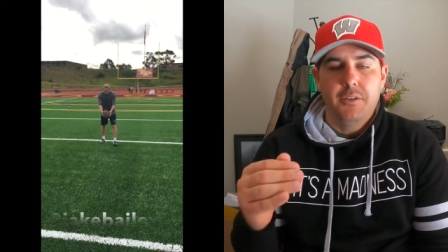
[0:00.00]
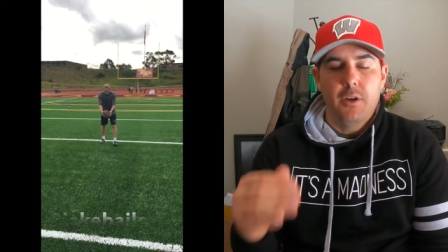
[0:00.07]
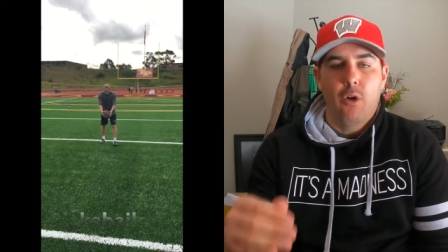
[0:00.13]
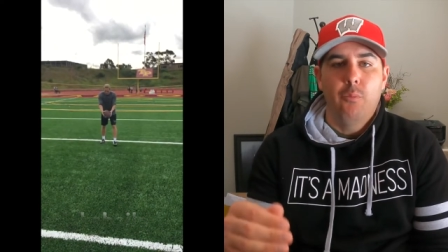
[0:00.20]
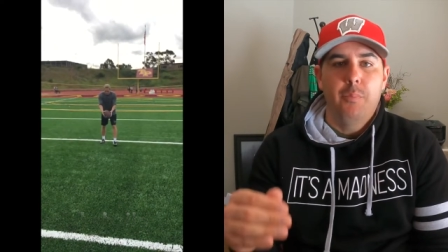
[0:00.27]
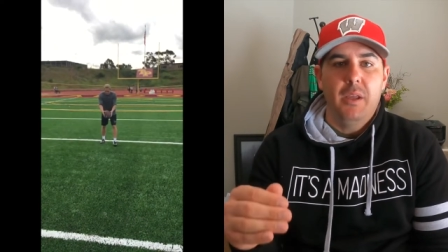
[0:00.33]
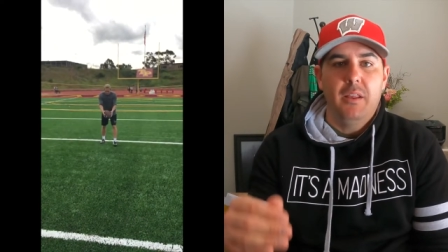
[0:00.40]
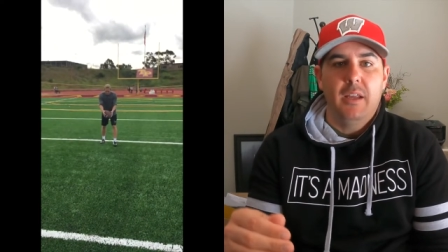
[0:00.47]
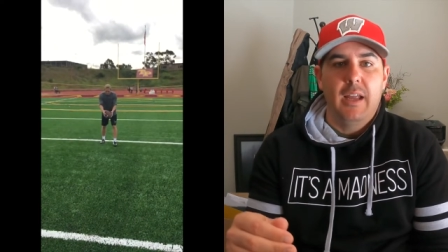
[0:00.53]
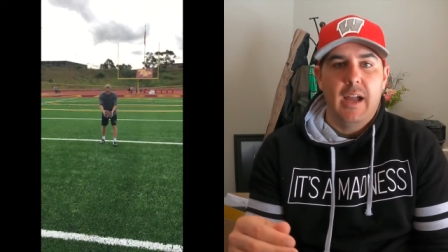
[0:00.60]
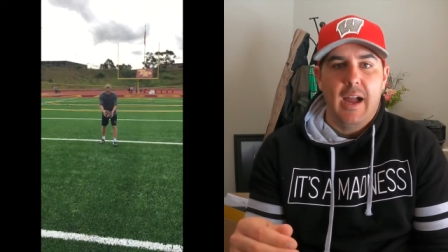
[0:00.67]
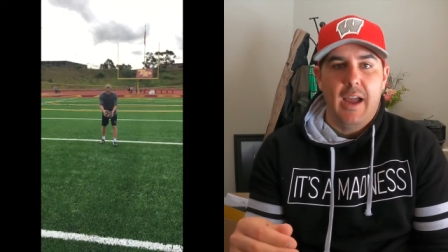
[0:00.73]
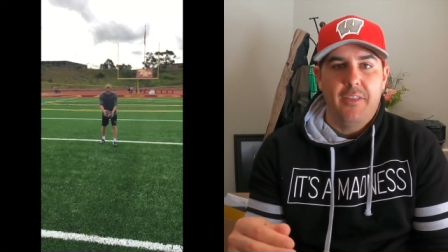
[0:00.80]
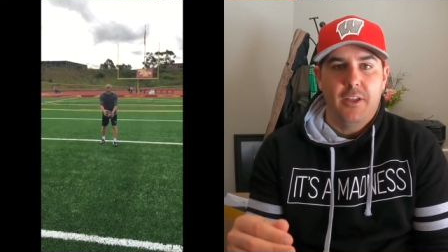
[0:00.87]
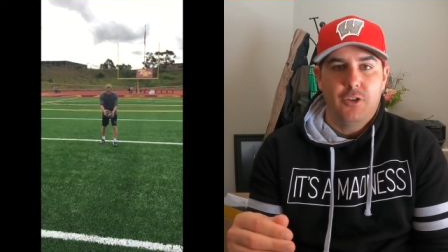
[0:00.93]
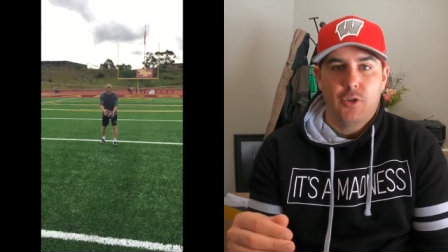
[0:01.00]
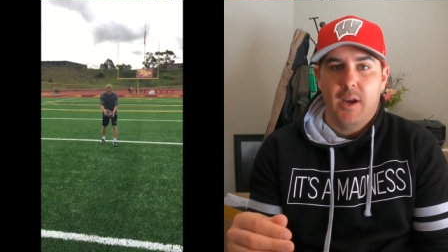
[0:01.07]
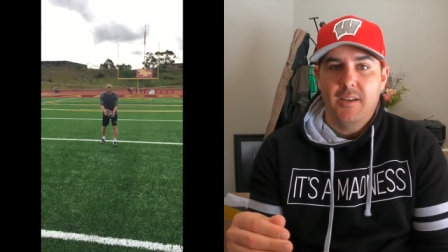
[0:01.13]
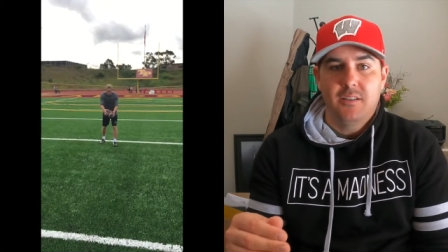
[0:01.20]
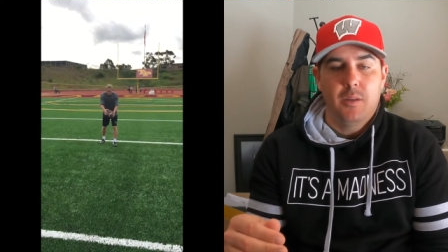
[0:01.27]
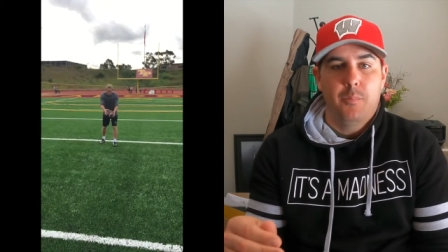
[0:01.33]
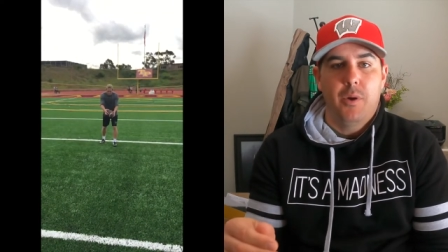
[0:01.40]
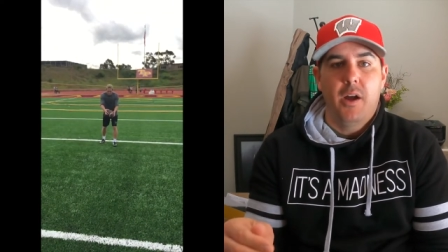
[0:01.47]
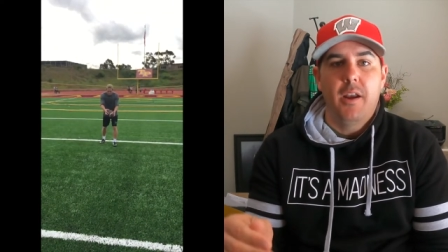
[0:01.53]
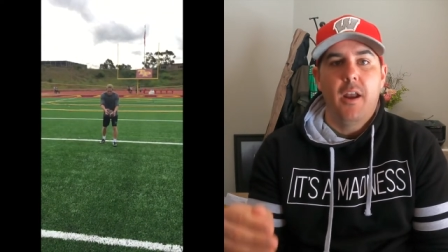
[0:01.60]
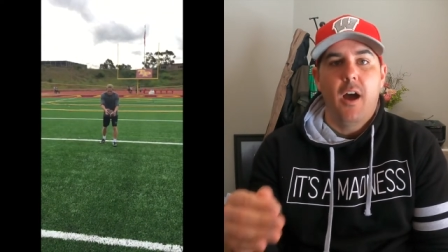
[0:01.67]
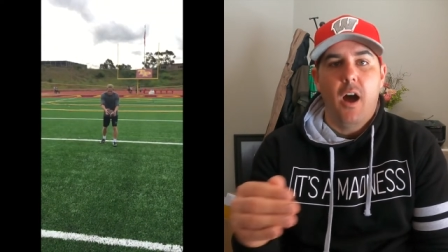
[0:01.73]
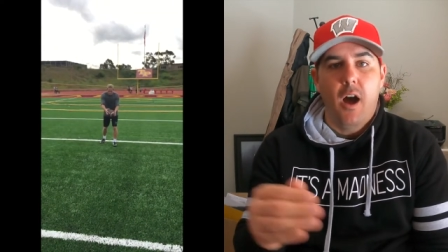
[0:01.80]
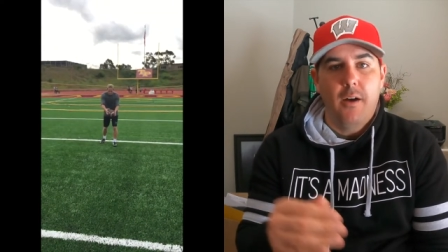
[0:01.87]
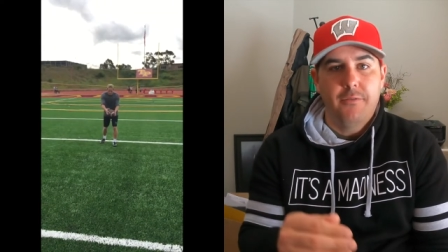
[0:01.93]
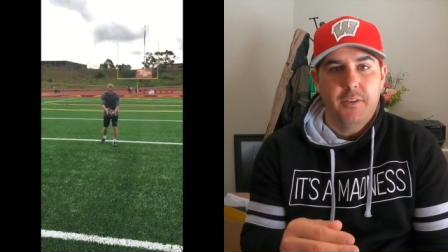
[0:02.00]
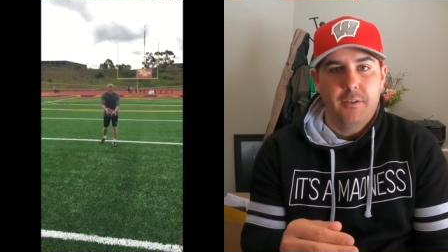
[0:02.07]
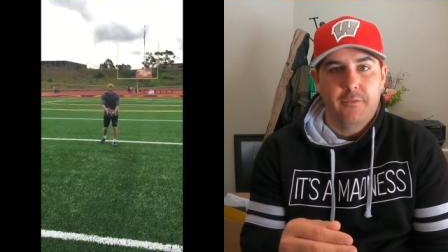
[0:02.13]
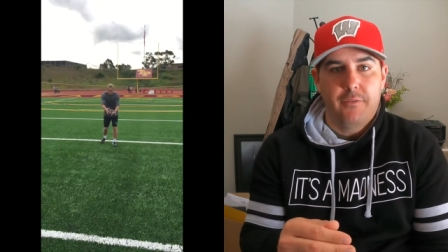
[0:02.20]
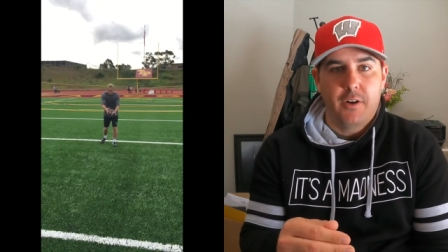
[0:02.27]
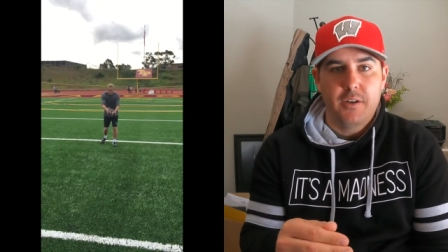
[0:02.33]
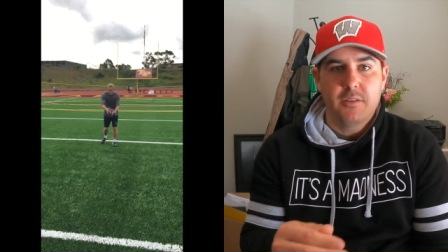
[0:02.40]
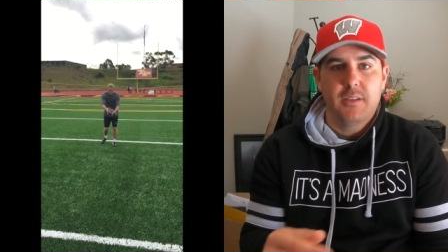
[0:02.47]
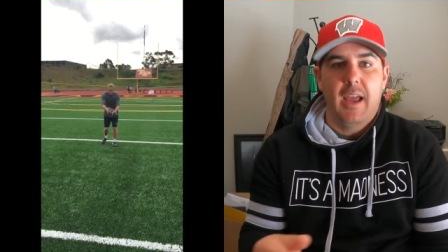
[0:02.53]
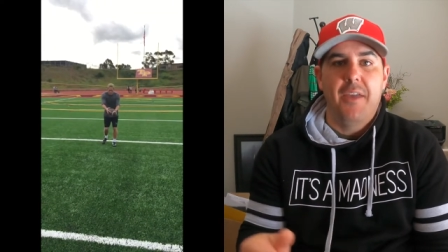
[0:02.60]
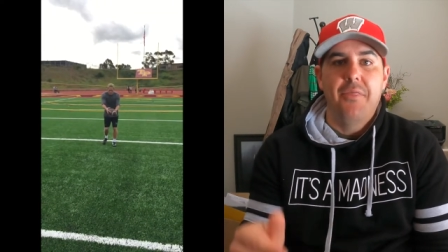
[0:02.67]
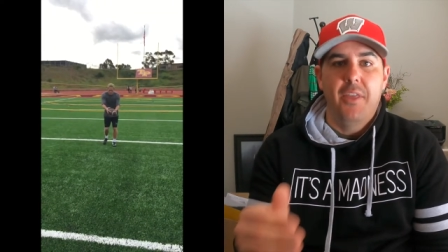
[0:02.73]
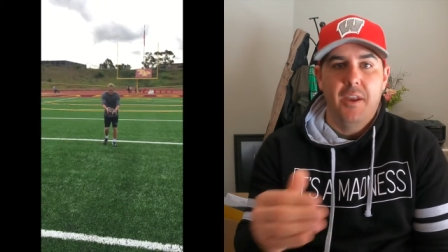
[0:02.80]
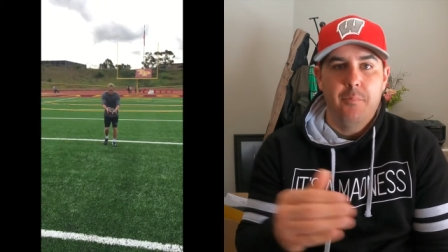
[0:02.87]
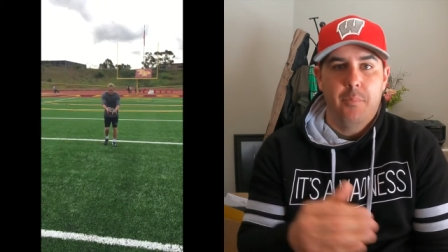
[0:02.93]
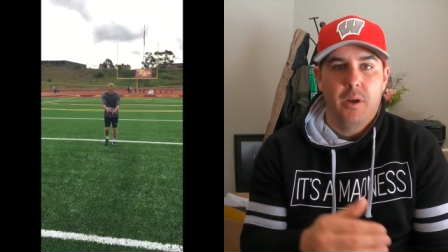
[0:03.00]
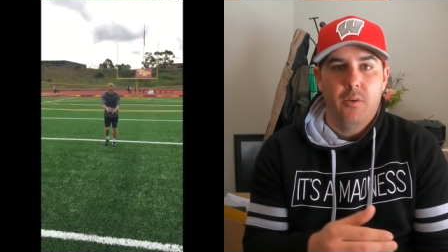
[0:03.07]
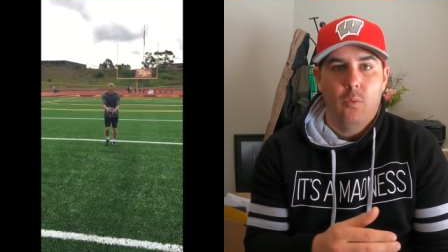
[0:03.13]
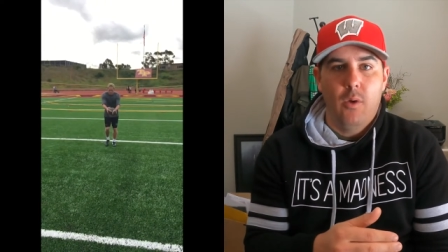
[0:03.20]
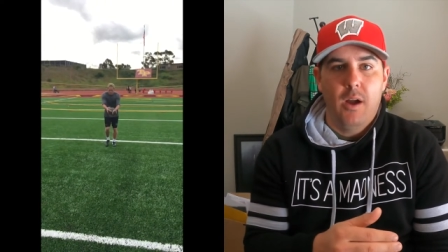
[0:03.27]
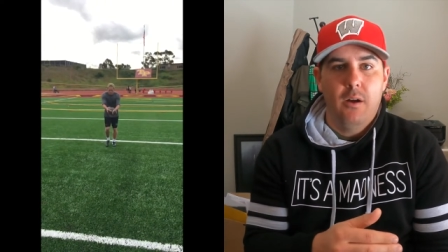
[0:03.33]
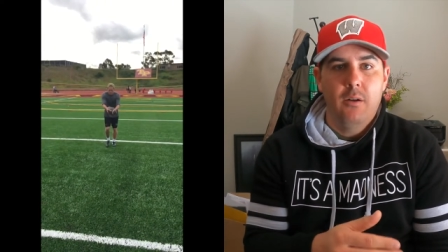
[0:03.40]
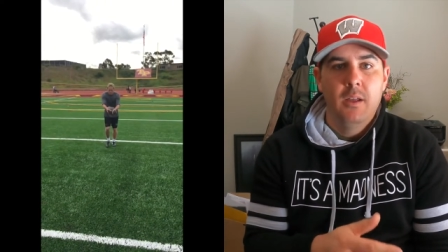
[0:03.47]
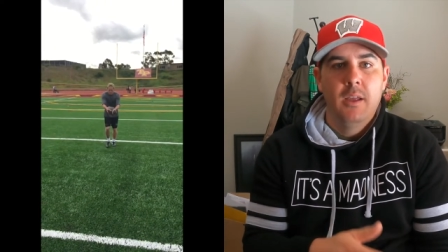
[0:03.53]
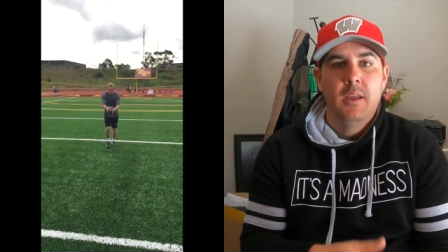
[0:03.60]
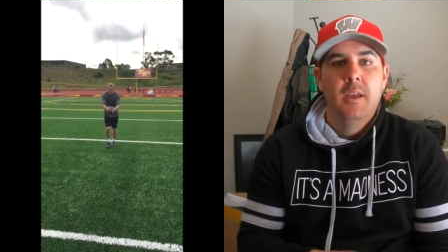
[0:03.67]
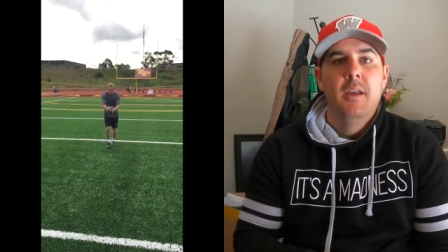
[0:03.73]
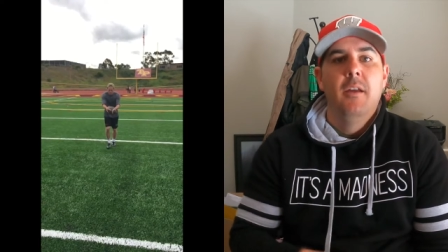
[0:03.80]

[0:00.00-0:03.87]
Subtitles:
don't be the guy that tries to punt often first and then punt well.